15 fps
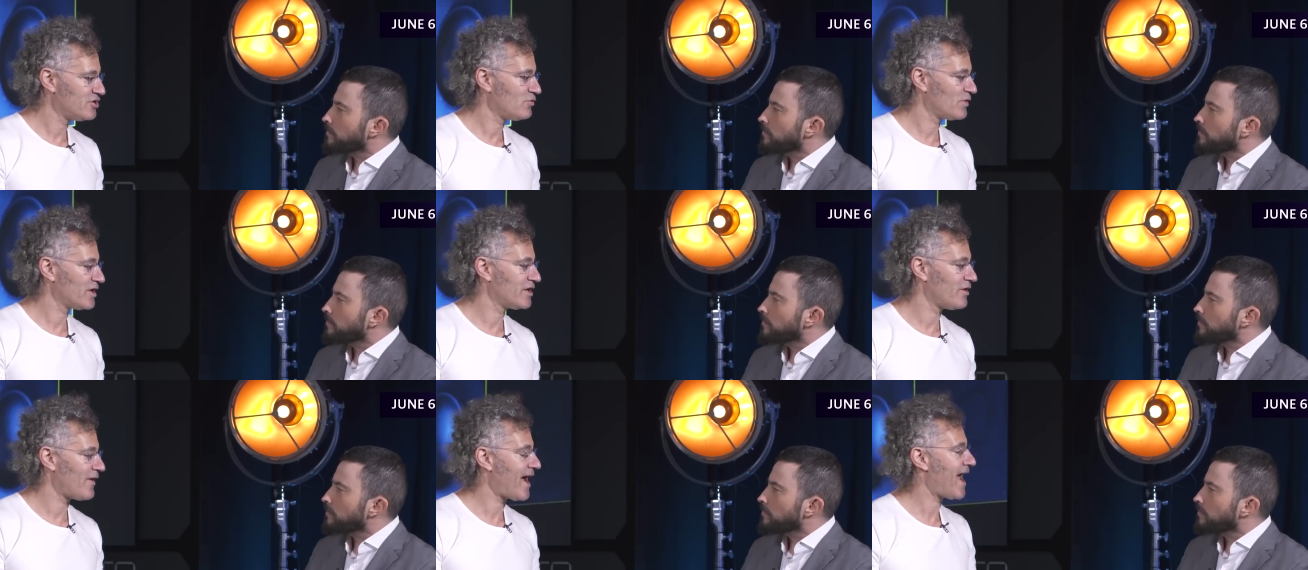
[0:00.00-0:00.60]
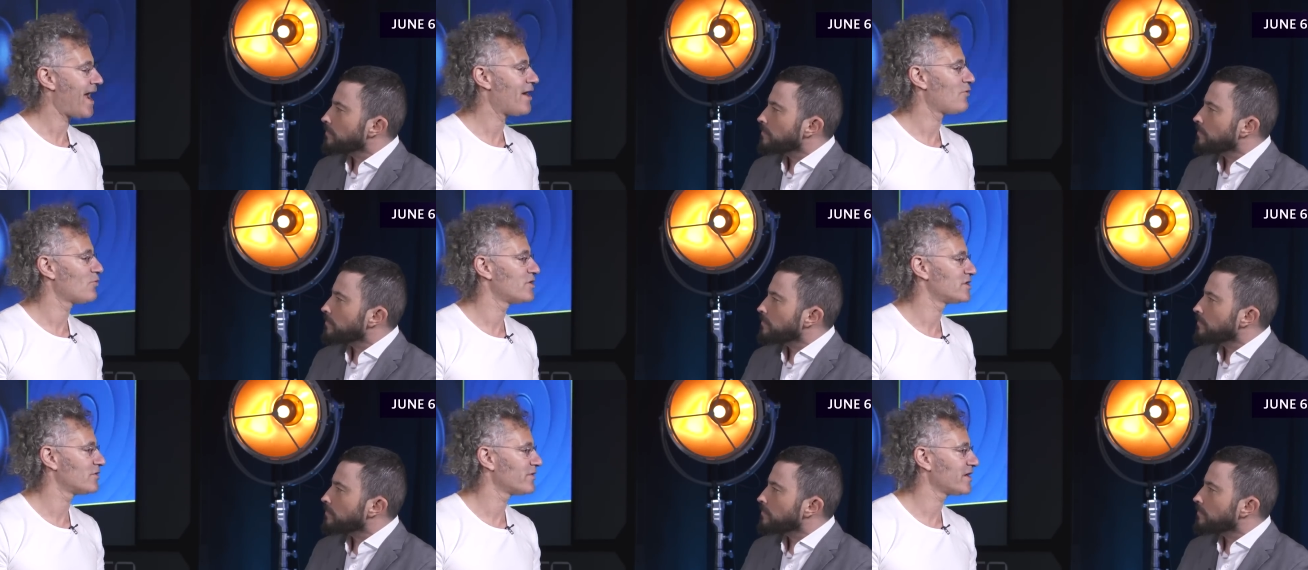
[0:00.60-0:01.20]
Speaker 1: do you want to know how
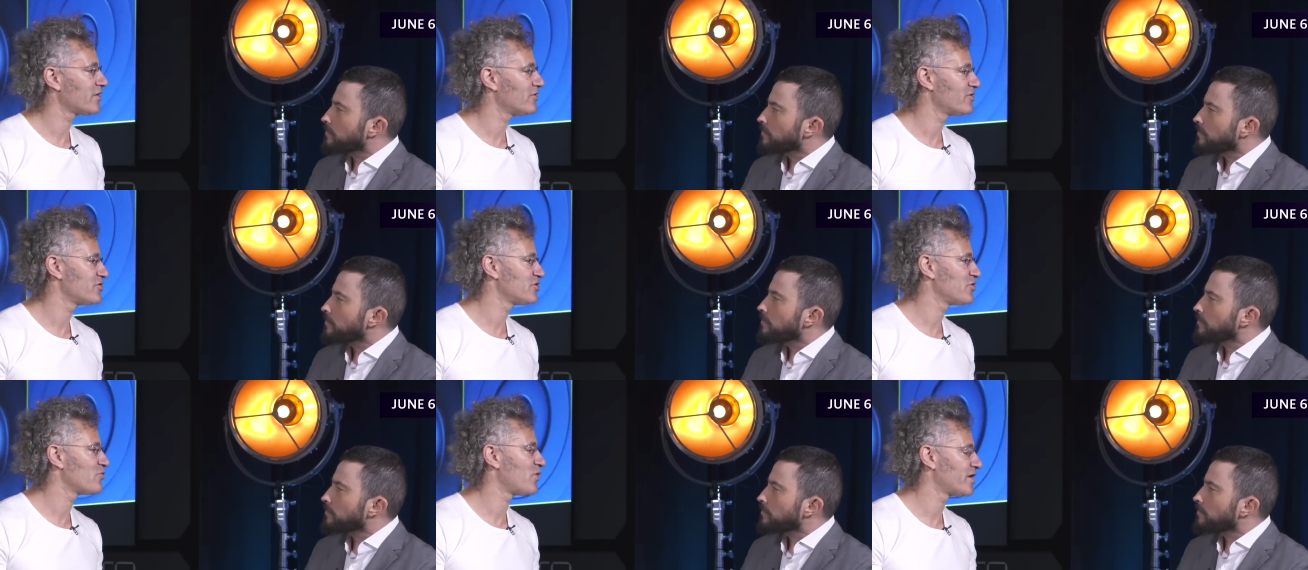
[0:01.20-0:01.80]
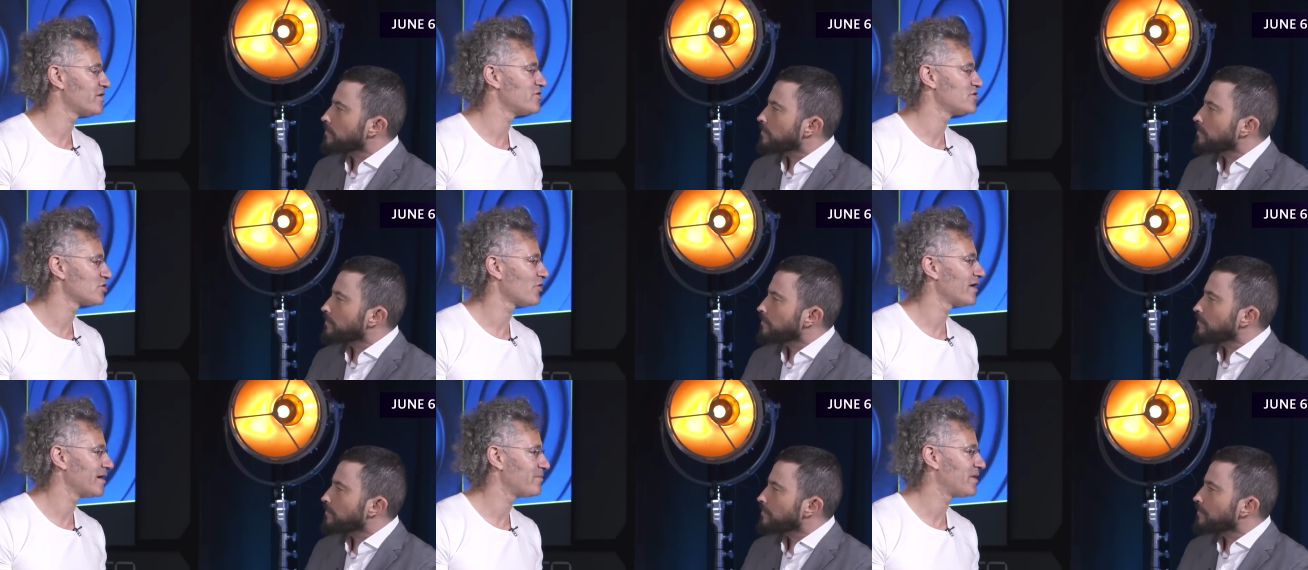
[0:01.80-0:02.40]
we're doing it, or do you want to
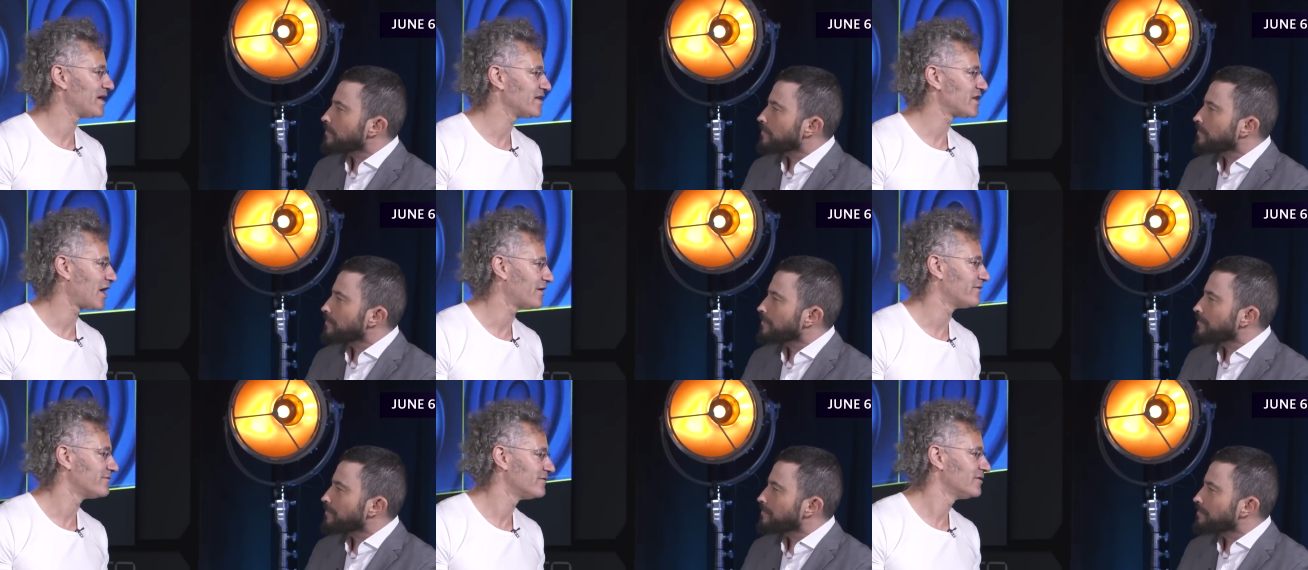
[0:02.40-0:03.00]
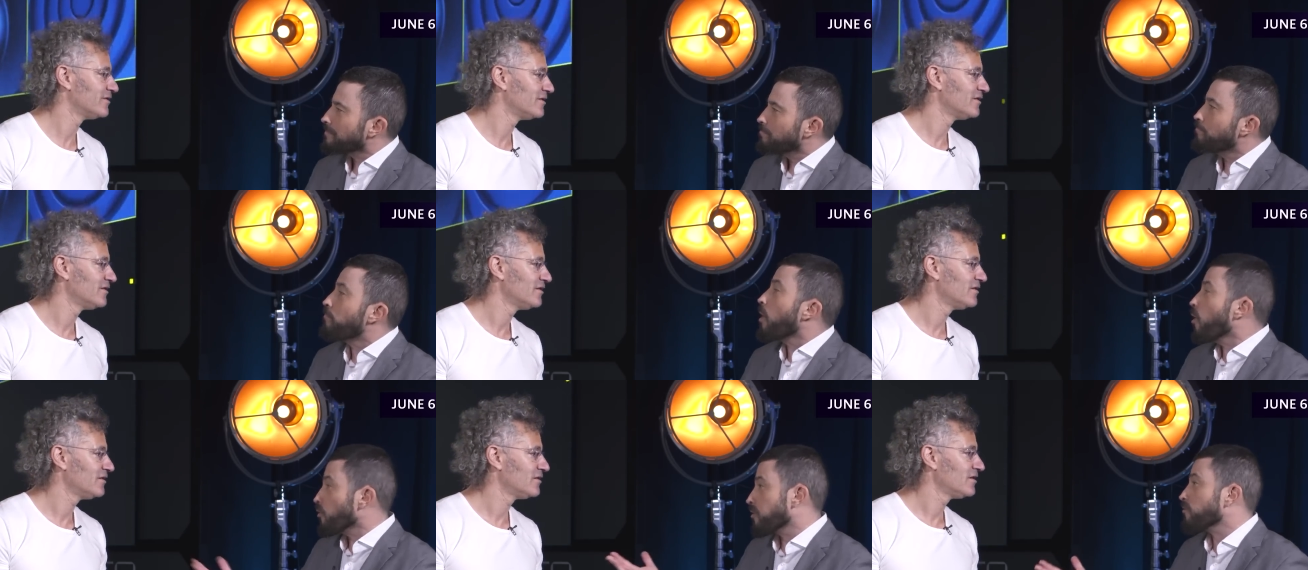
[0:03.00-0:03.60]
enjoy it being done?
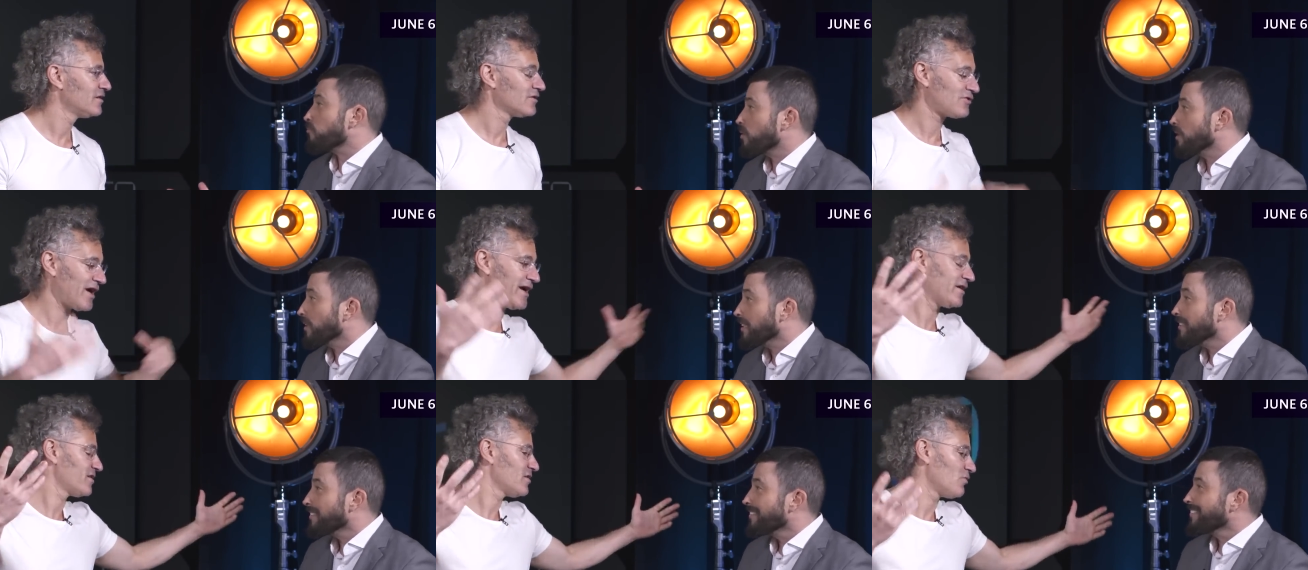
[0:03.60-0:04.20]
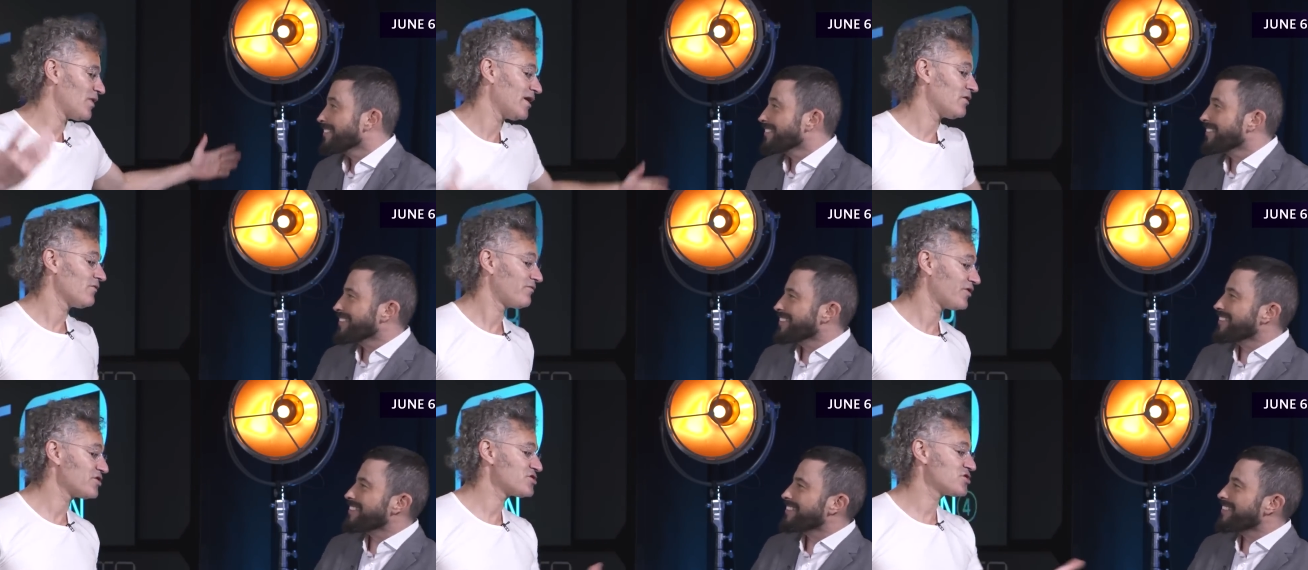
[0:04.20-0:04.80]
Both, really. Great. Well,
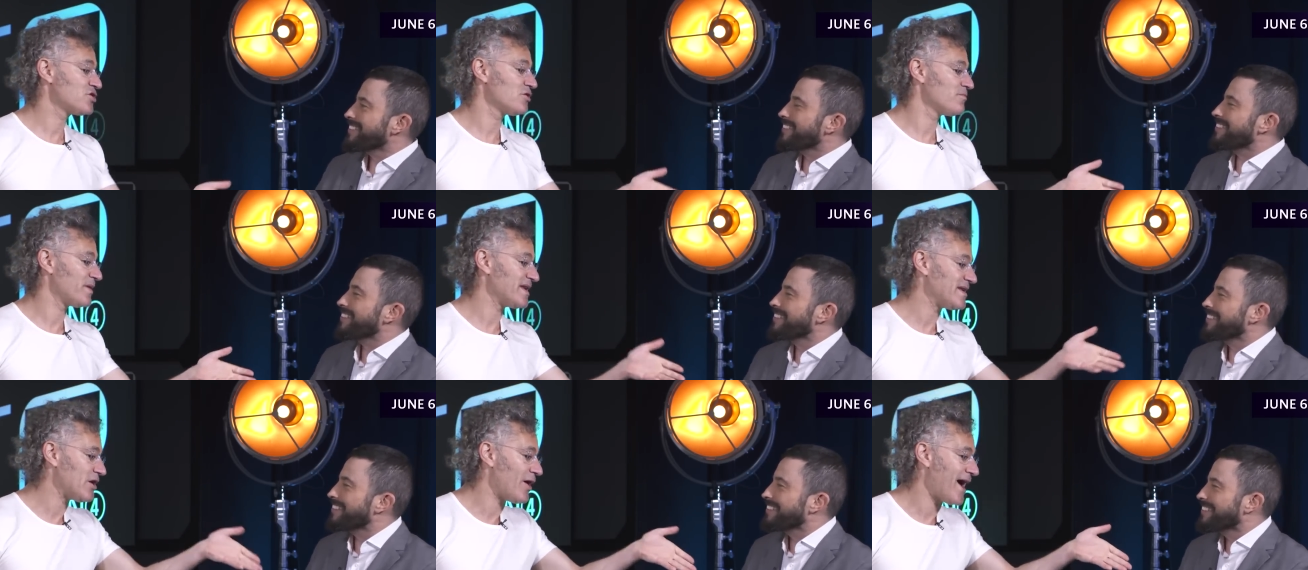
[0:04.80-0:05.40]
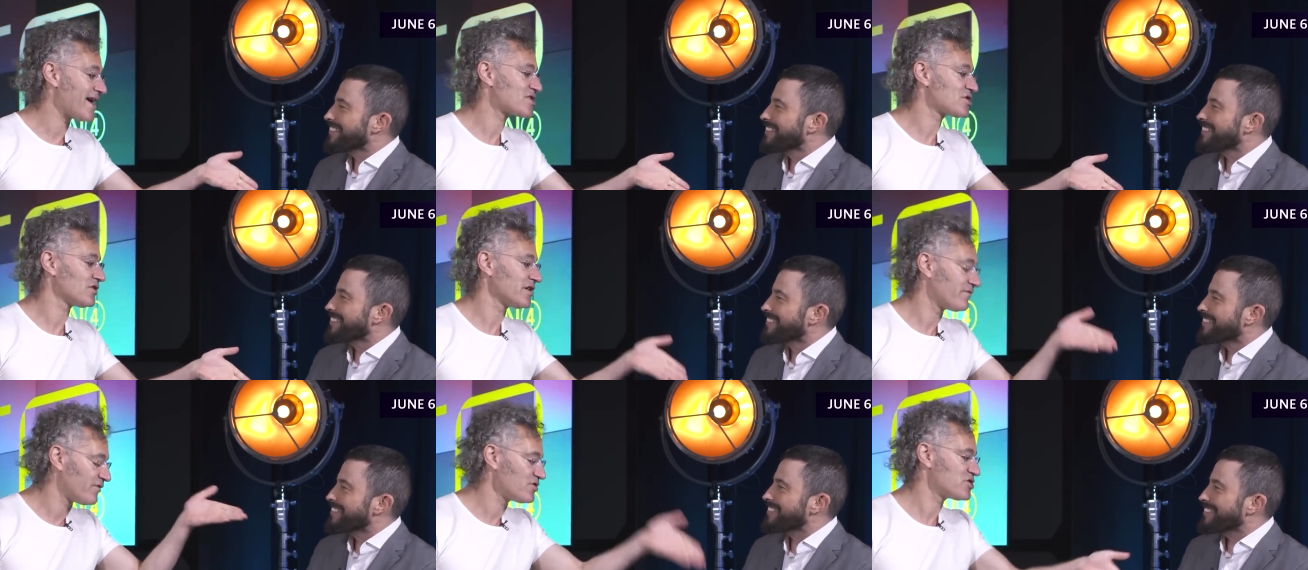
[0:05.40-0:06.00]
first you, but no, actually,